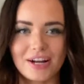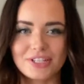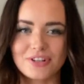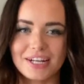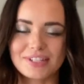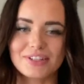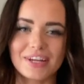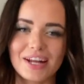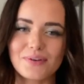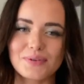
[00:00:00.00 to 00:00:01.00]
right, you guys, look
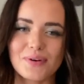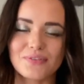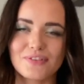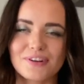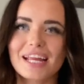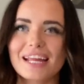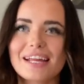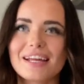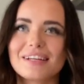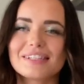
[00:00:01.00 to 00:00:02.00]
at how
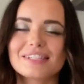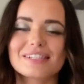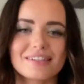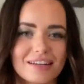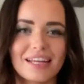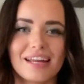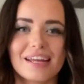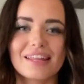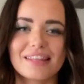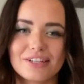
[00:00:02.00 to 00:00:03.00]
freaking
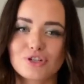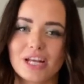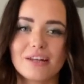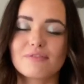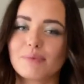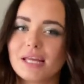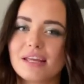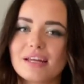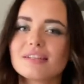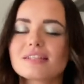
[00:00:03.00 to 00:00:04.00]
stunning this shade of pink
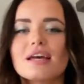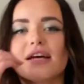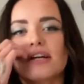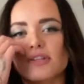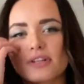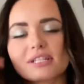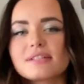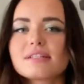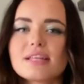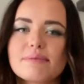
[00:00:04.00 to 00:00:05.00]
is. So this is
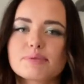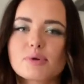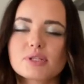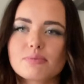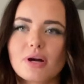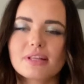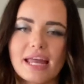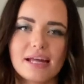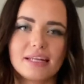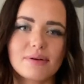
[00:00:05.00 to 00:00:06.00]
the same sports bra, the
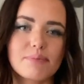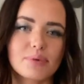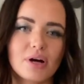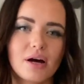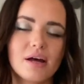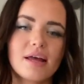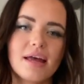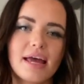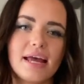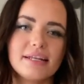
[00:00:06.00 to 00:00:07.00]
candy wrap bra,
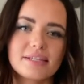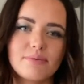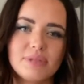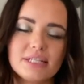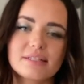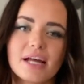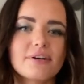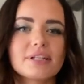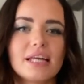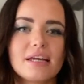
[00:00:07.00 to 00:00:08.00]
and um, the
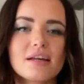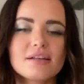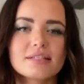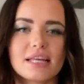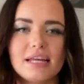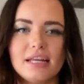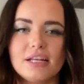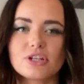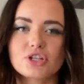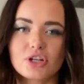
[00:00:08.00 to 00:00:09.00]
siren leggings in
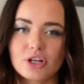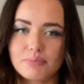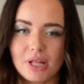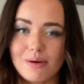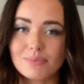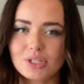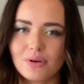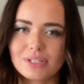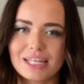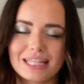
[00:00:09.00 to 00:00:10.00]
sugar plum. So
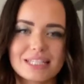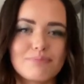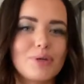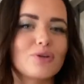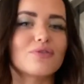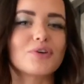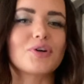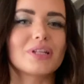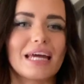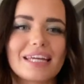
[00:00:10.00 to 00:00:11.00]
it's like this beautiful,
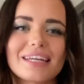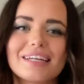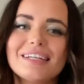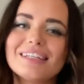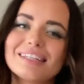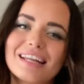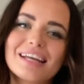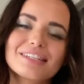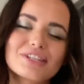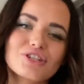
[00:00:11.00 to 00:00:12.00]
like
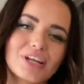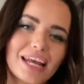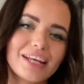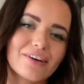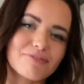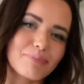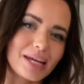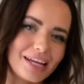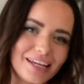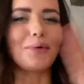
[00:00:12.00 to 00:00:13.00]
nice shade of
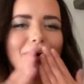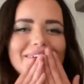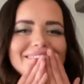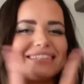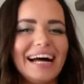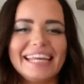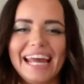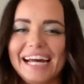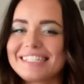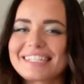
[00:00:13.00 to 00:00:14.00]
pink.
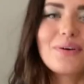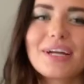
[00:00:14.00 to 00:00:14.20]
So